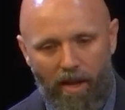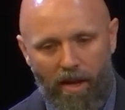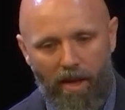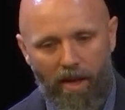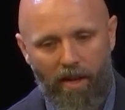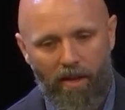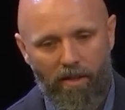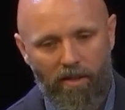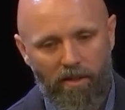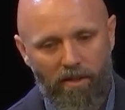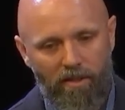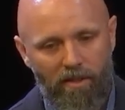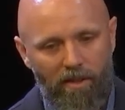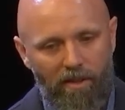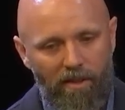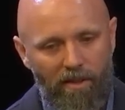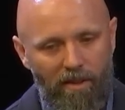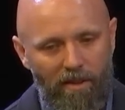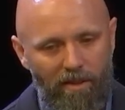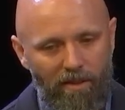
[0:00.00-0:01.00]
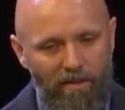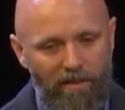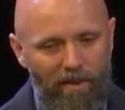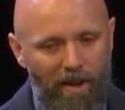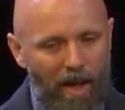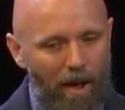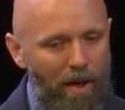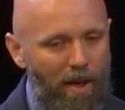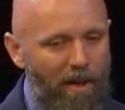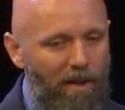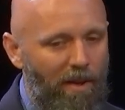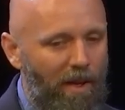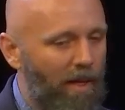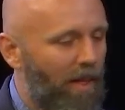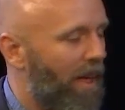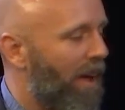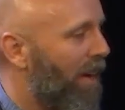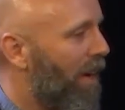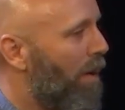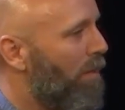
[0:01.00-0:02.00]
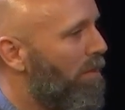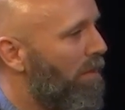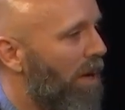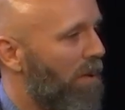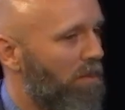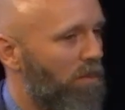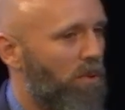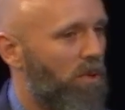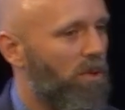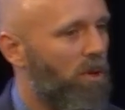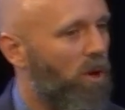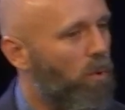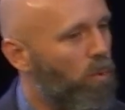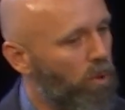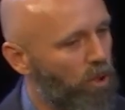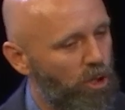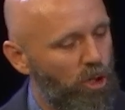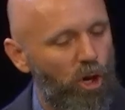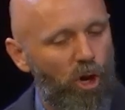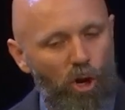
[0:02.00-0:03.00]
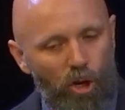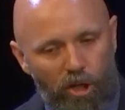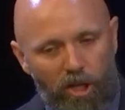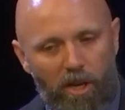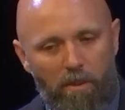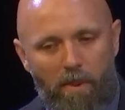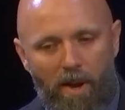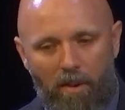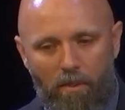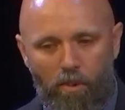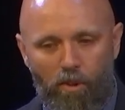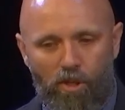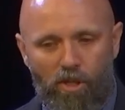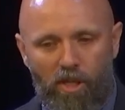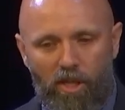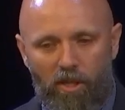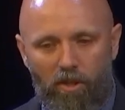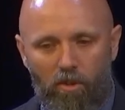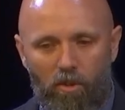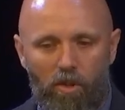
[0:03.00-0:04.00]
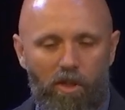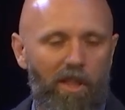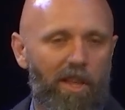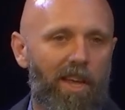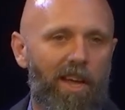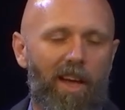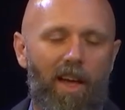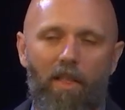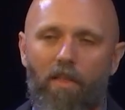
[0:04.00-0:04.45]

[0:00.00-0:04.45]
and I, uh, like I'm, I'm t we're talking about a particular thing.